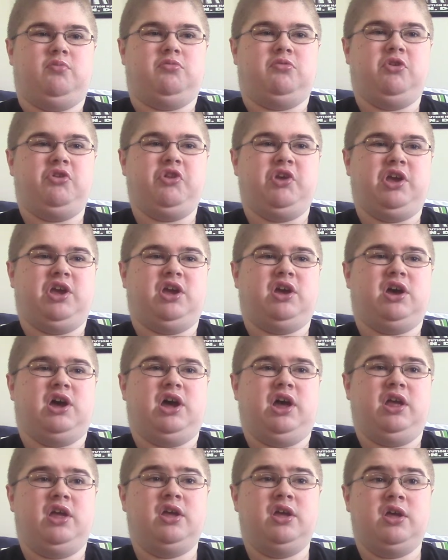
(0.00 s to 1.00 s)
really
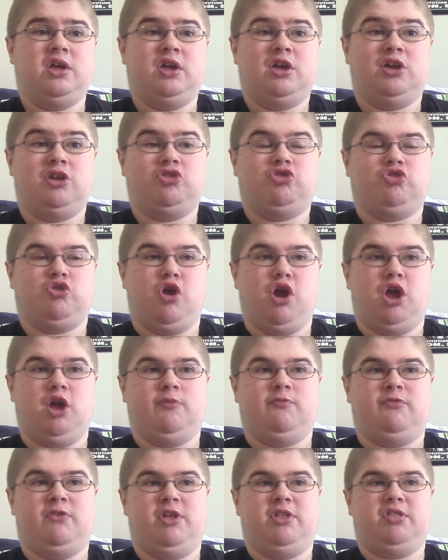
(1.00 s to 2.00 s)

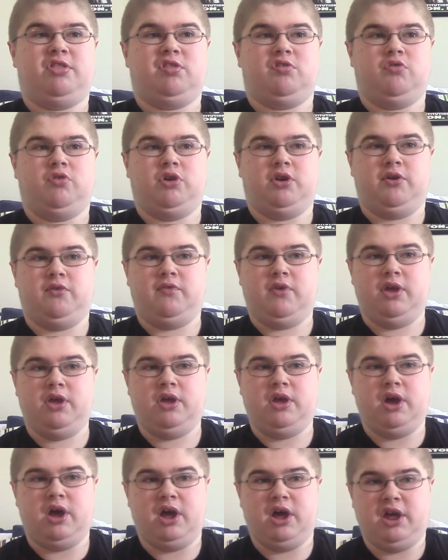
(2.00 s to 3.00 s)
triumphant sort of
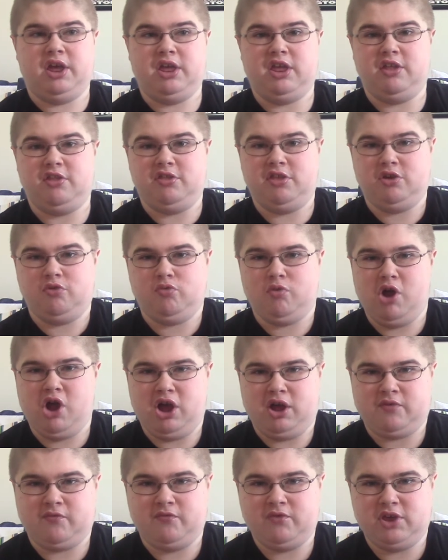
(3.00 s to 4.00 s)
indie
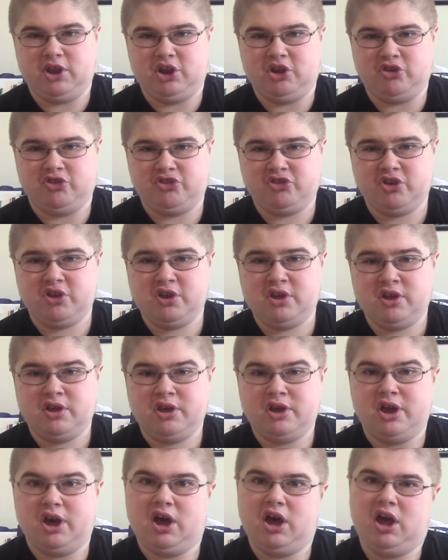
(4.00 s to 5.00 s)
rock finish.
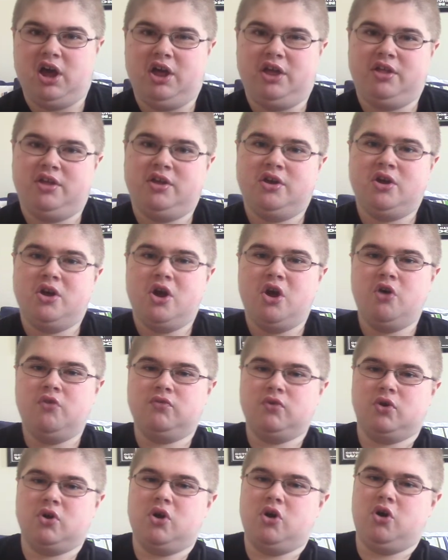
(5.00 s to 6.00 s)

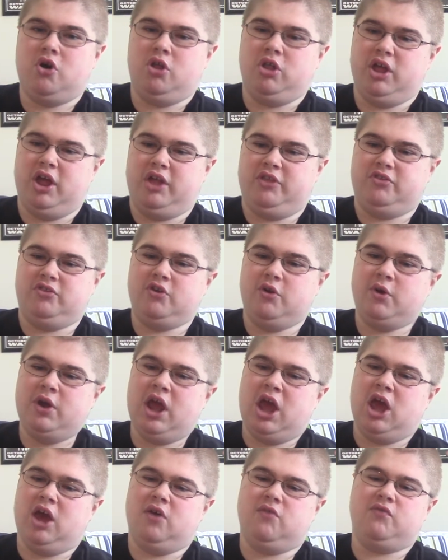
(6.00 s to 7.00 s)
Overall, don't
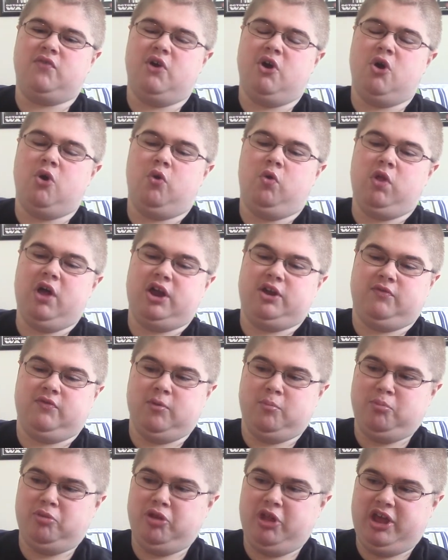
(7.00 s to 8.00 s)
have a whole lot of
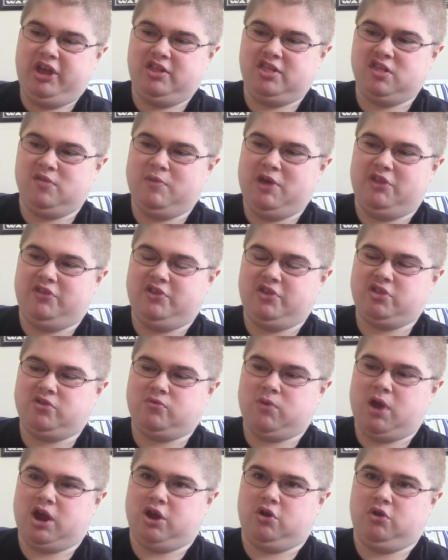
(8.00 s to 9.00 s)
complaints about this
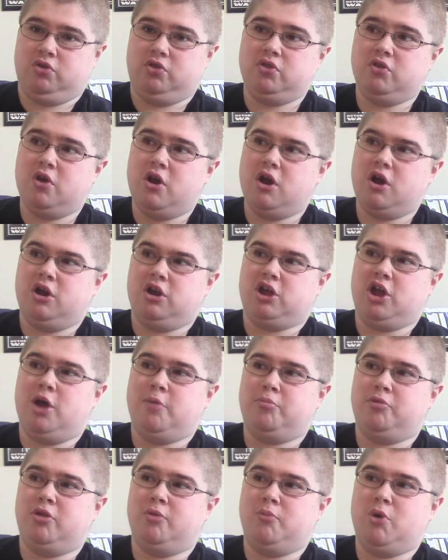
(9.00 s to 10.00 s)
record. There are a
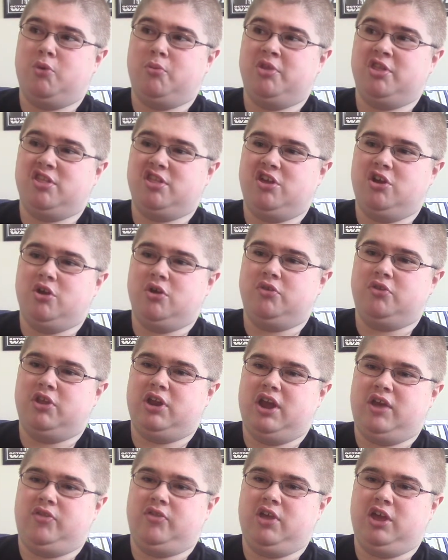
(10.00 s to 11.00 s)
couple of moments here that
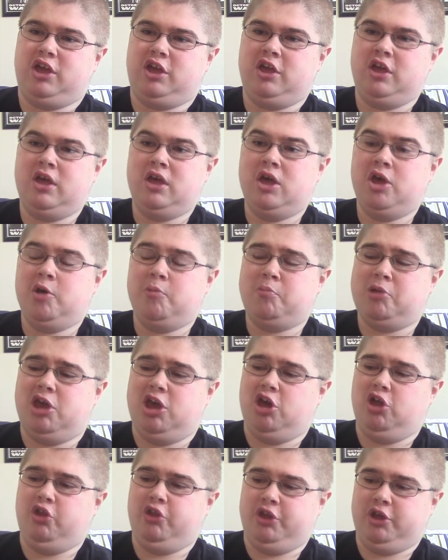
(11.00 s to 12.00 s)
I think
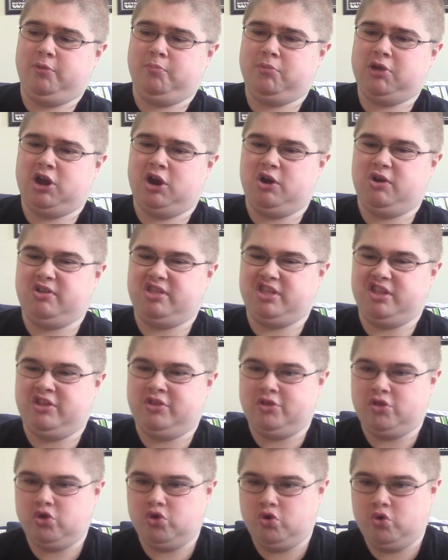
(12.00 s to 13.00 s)
pale in
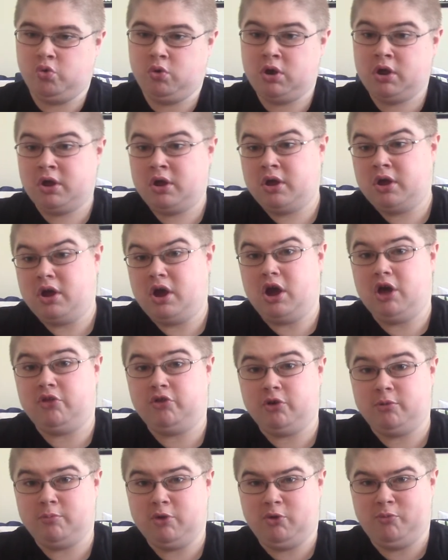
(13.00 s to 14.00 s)
comparison to
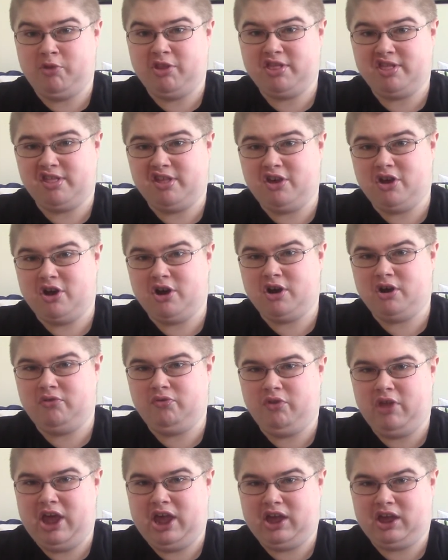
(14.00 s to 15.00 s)
other moments here.
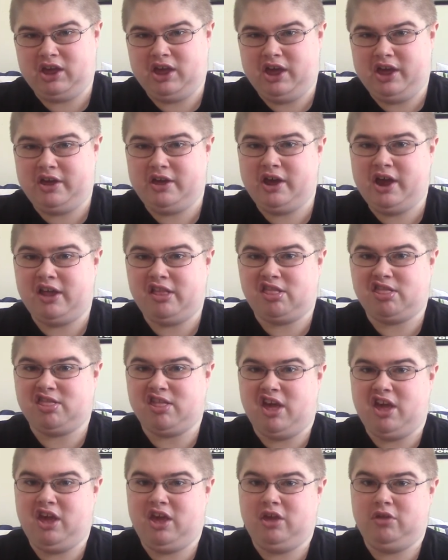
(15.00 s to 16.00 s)
Like, I'd
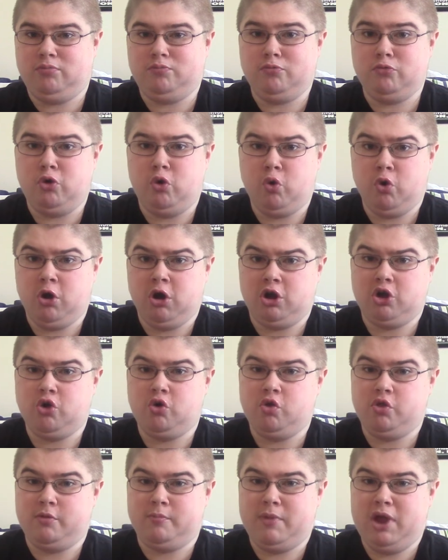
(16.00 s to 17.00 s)
say
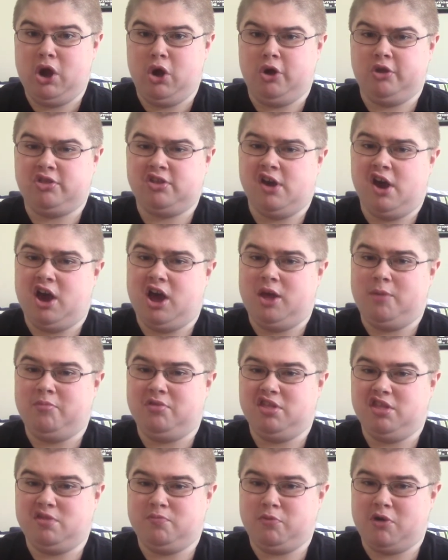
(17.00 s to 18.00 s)
Oracle of the
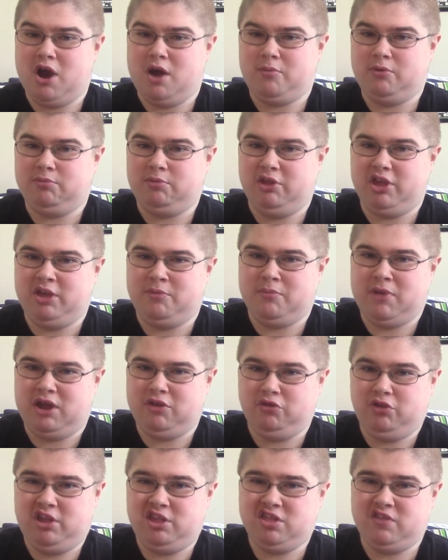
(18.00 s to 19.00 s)
Maritimes is probably my
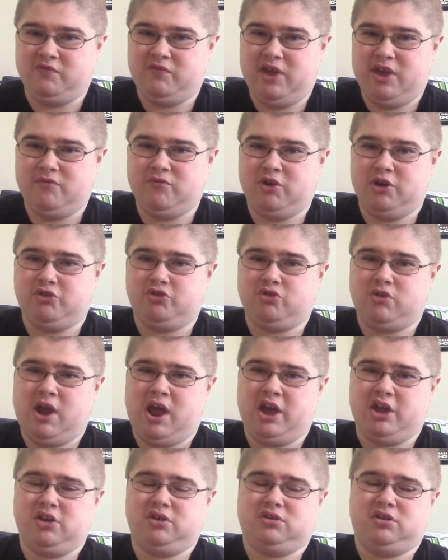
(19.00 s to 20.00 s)
least favorite
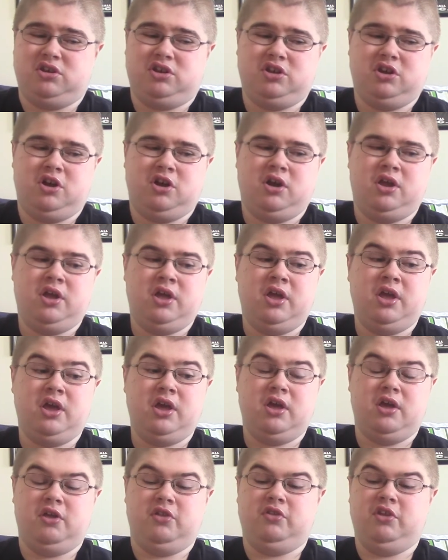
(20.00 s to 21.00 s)
track on here.
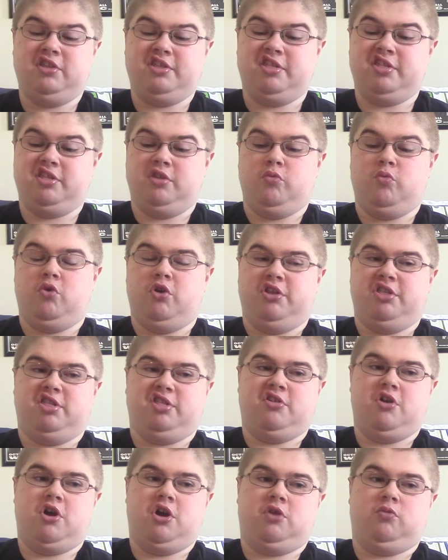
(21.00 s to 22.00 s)
This is the one
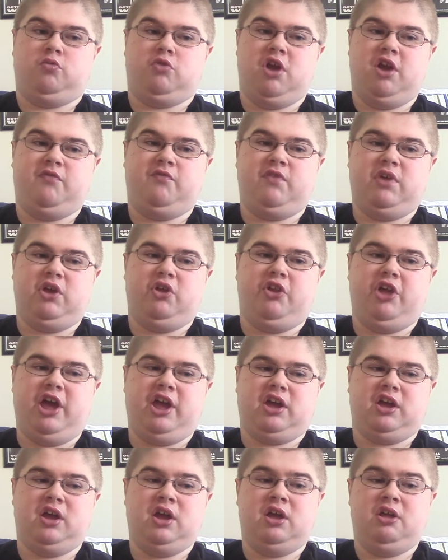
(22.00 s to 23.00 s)
song where I feel
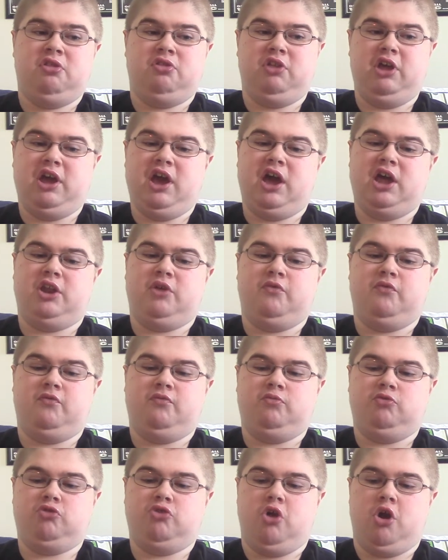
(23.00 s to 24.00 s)
like the kind
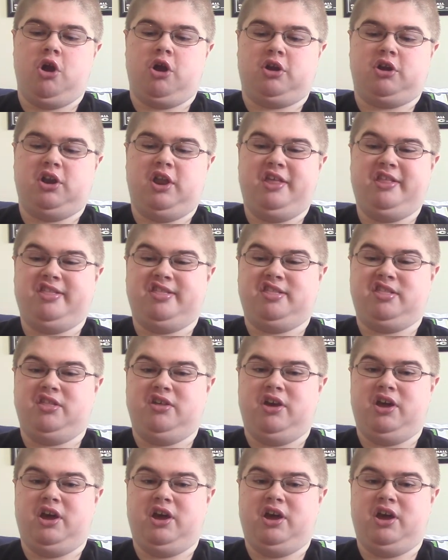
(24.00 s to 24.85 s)
of darkness,